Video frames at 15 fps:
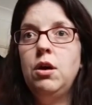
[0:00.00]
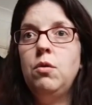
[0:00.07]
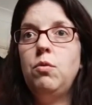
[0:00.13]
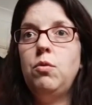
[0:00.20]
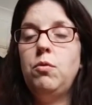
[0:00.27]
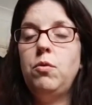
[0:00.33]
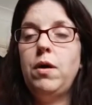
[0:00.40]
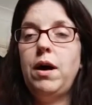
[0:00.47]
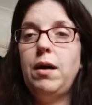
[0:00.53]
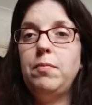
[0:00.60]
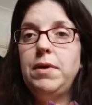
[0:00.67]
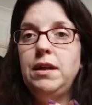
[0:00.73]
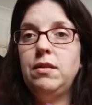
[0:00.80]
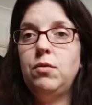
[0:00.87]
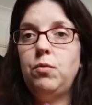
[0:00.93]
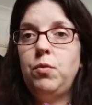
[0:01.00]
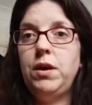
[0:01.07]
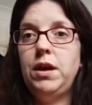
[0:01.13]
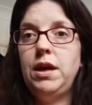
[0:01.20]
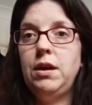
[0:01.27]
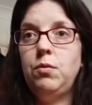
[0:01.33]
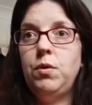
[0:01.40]
will mean that
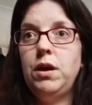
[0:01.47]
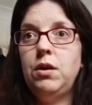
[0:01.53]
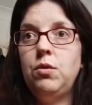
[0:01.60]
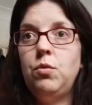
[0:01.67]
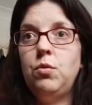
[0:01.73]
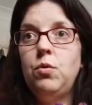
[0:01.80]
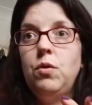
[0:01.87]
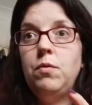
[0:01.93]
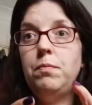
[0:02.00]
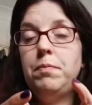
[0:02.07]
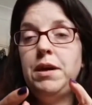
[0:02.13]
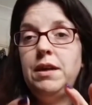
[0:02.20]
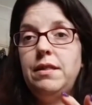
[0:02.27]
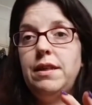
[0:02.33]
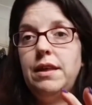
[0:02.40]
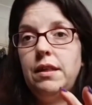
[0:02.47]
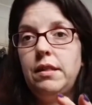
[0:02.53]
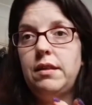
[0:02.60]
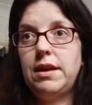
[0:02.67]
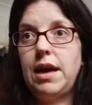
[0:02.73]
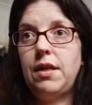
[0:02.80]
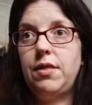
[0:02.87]
we will beat this
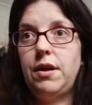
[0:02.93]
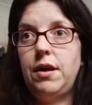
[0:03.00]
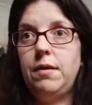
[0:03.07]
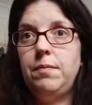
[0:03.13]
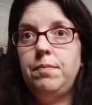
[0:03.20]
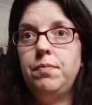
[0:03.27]
together.